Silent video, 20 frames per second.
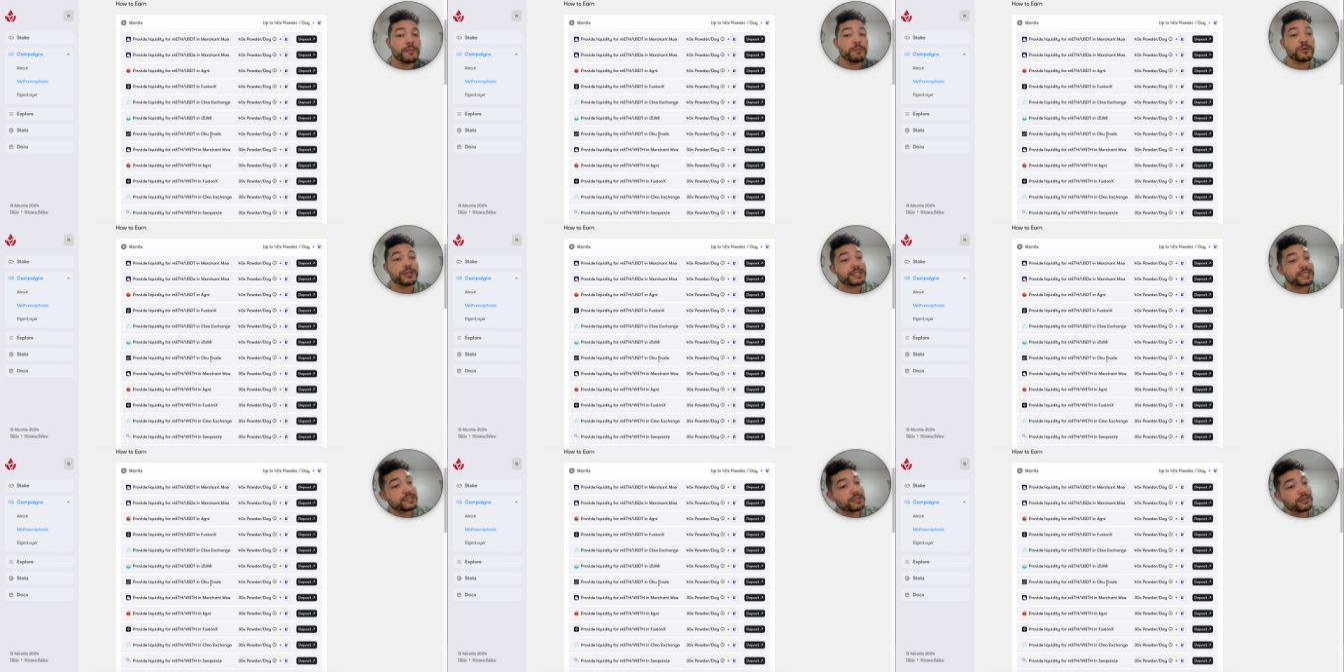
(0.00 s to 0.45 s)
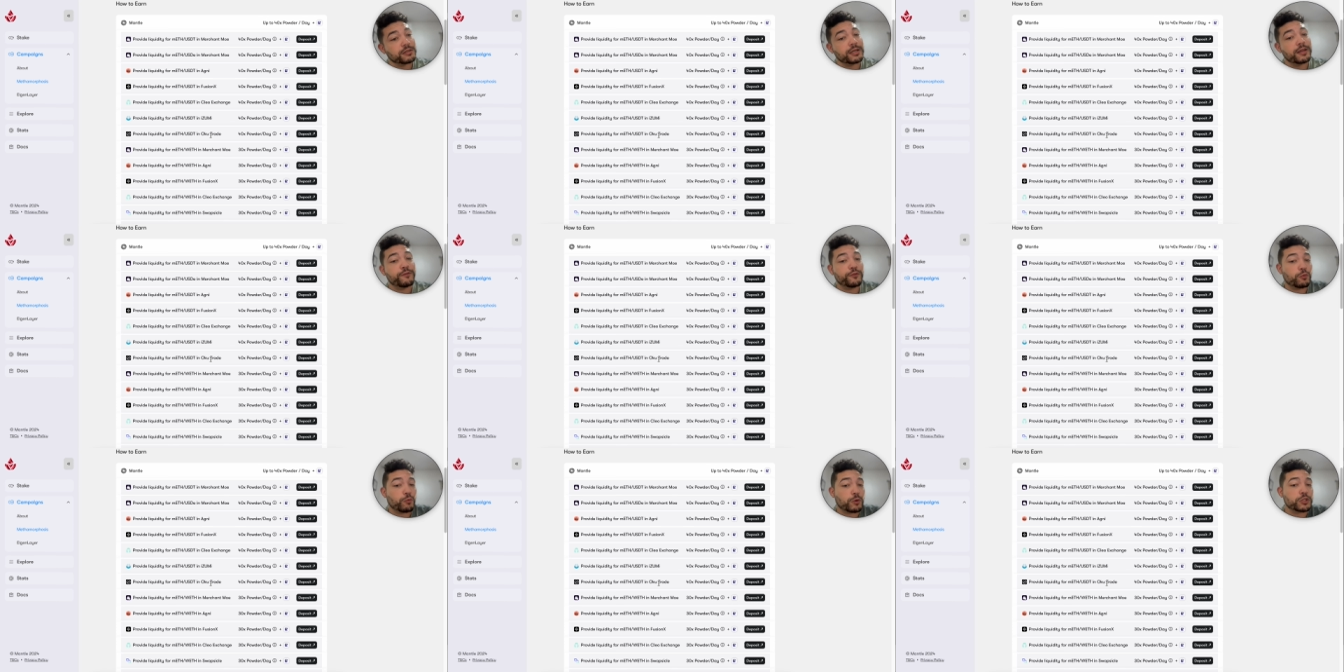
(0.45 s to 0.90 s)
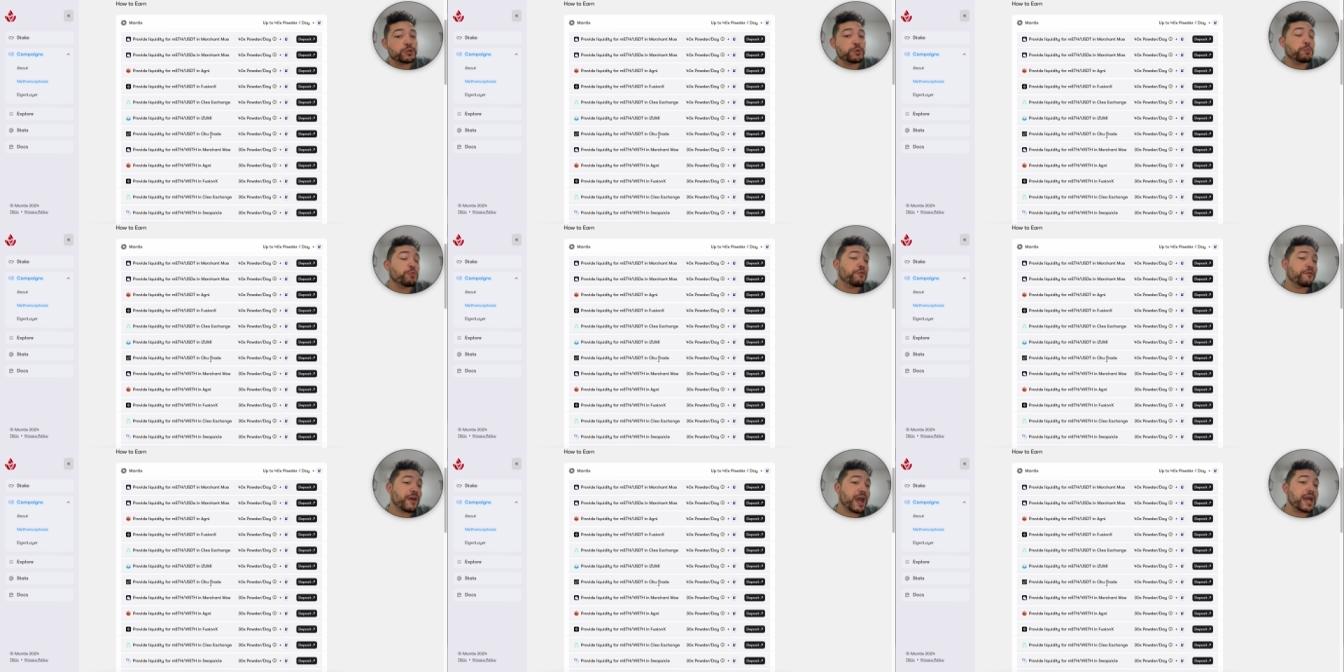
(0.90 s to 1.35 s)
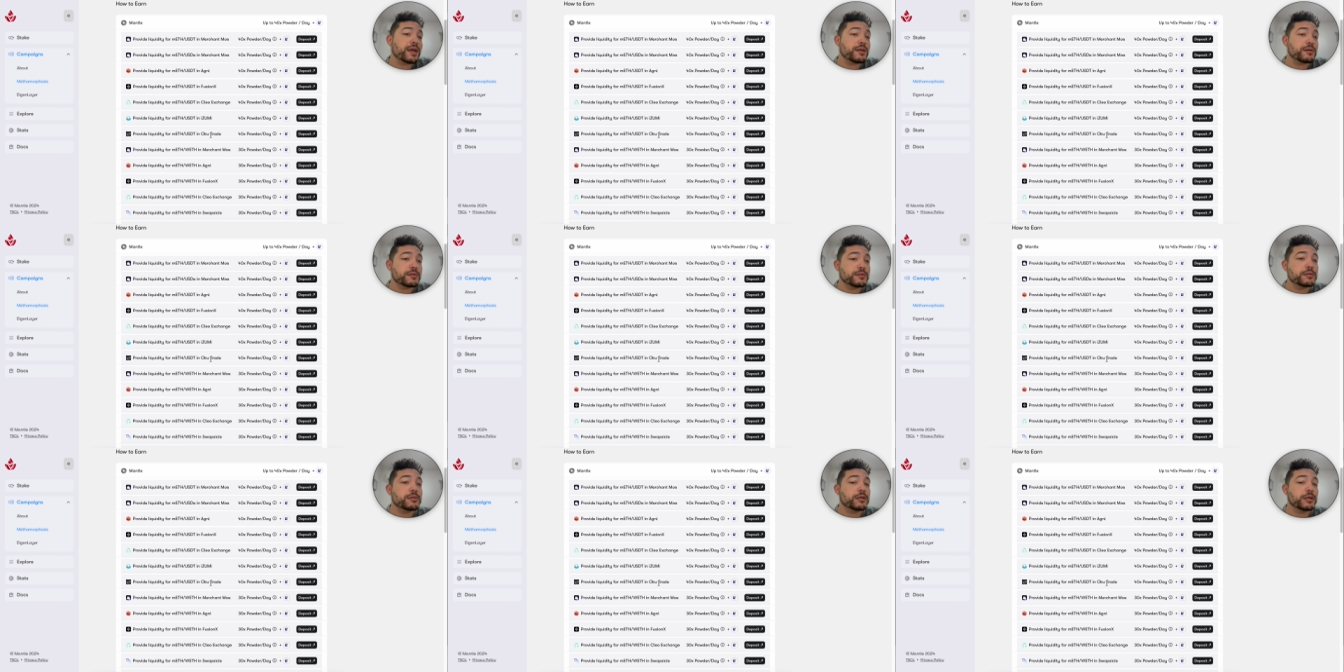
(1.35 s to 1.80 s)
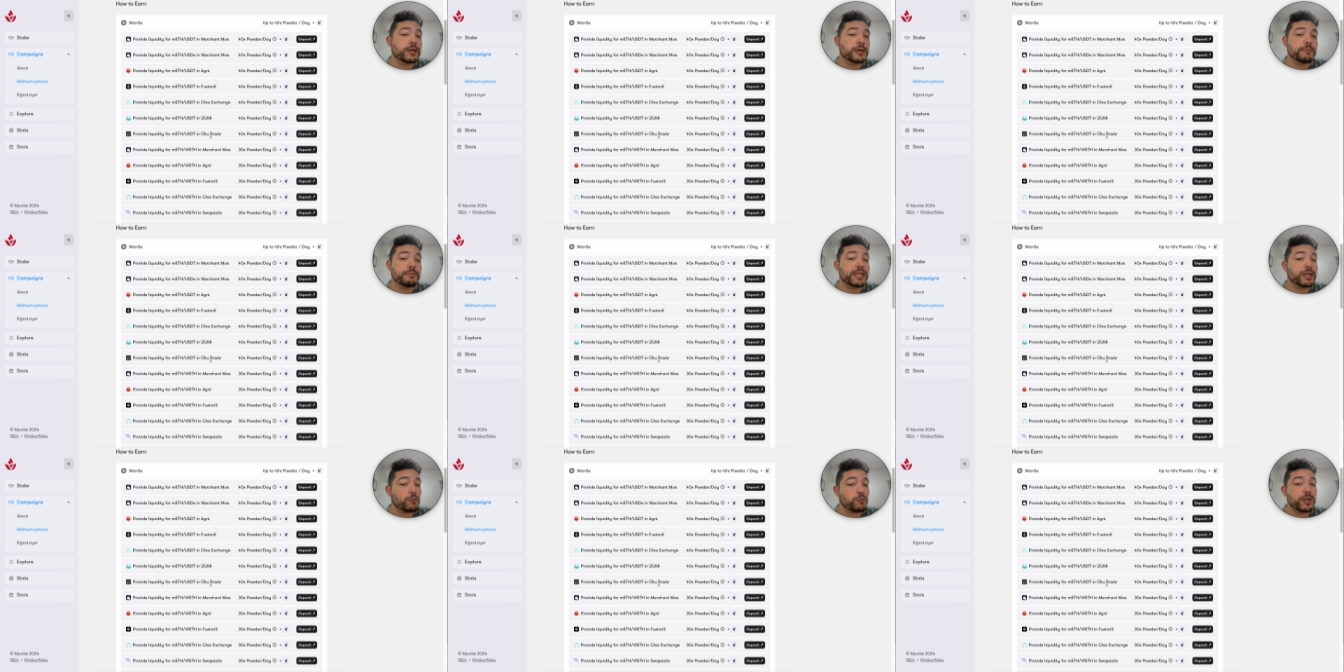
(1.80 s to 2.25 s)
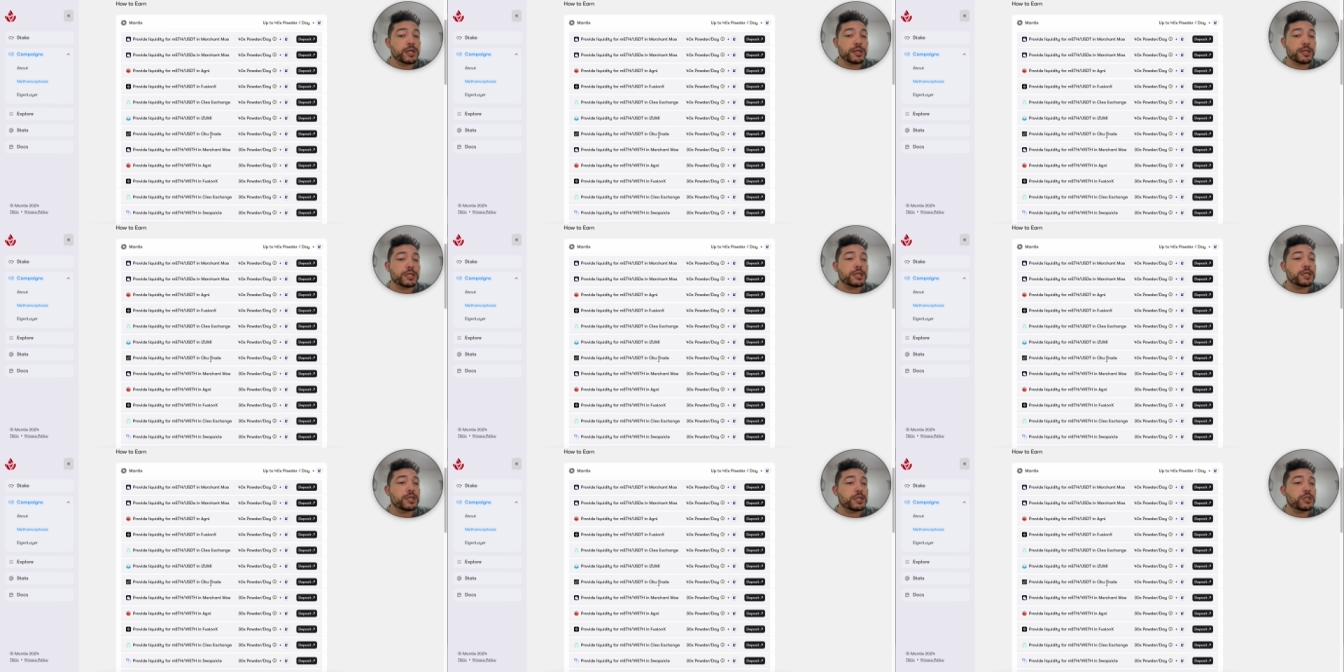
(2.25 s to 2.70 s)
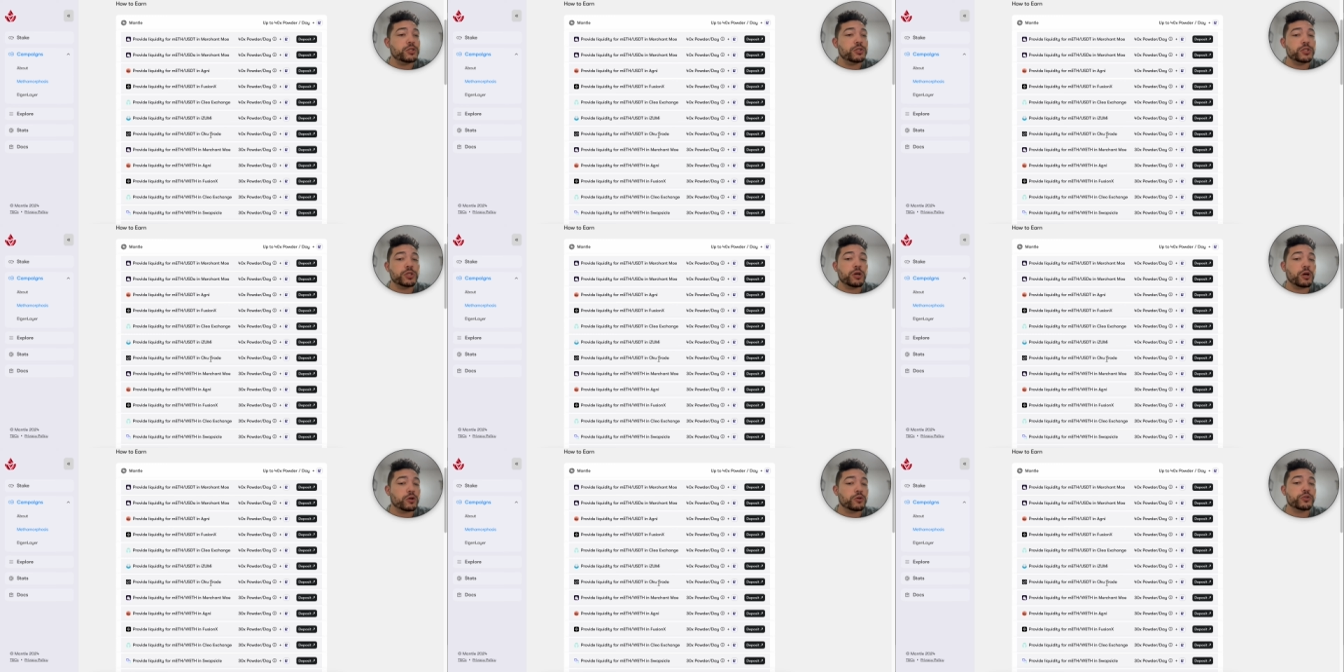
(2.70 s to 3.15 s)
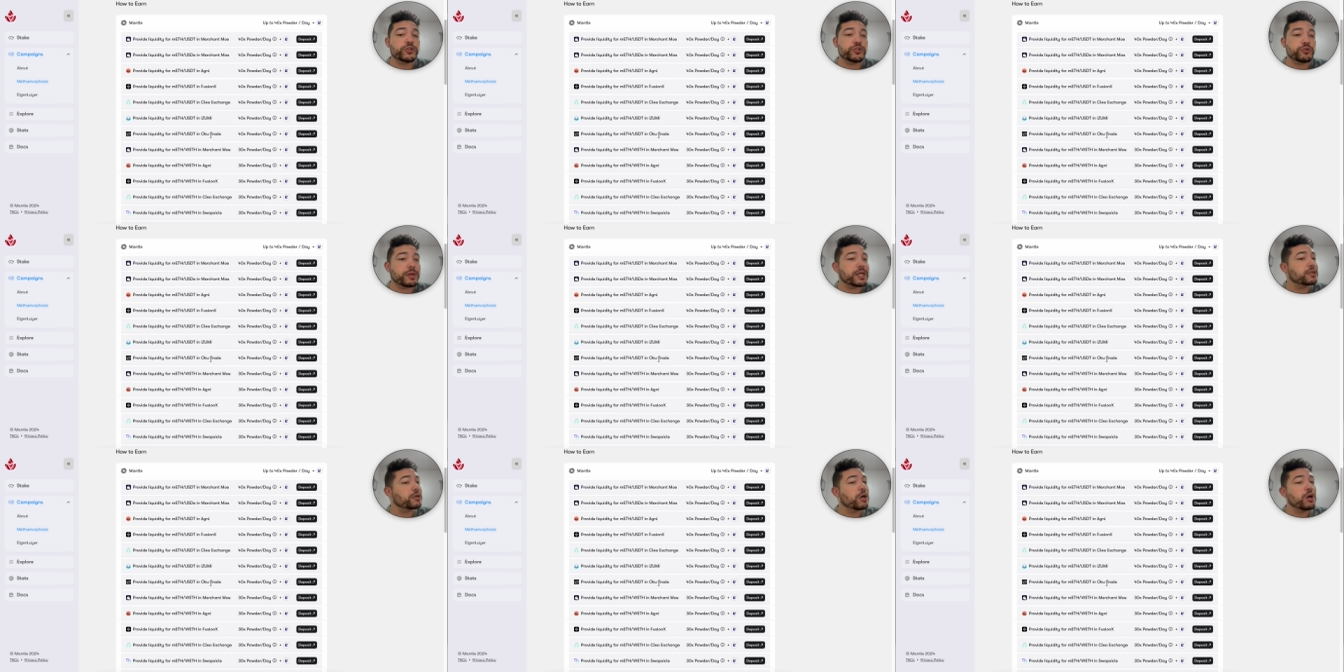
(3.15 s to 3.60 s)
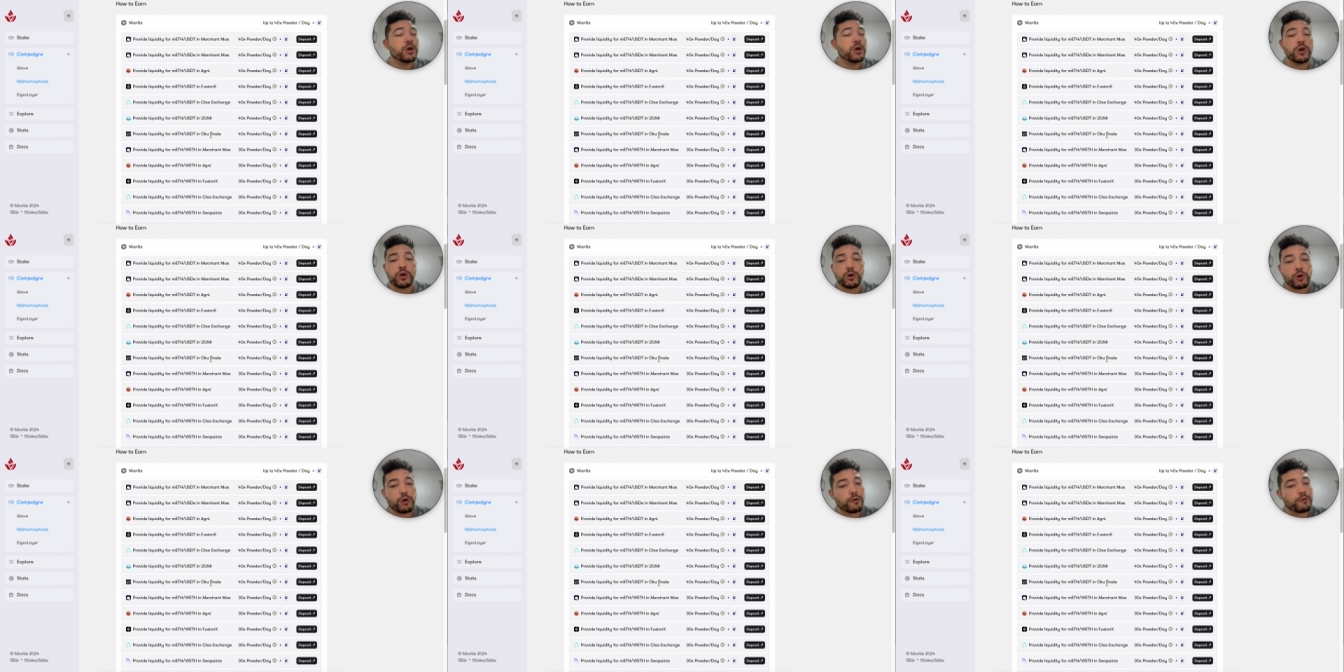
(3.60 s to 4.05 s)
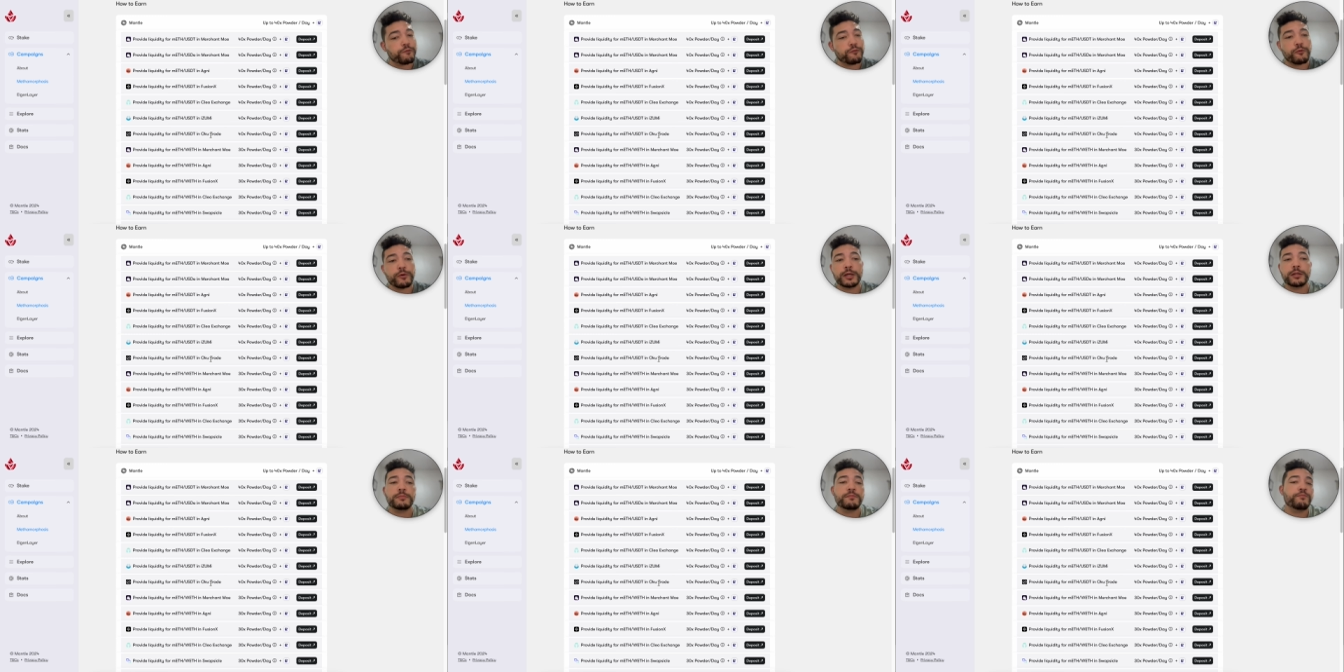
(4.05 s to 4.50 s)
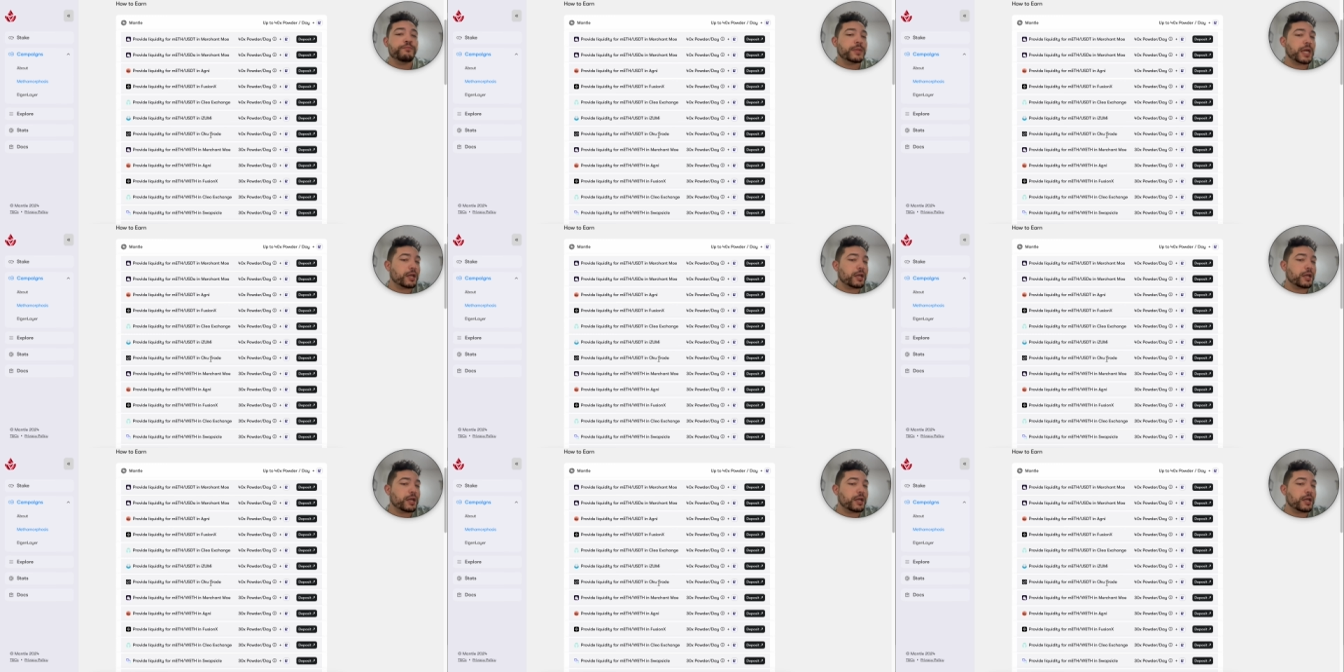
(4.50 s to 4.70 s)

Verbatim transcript: but still, if you want to provide um, liquidity into OkuTrade, go for it.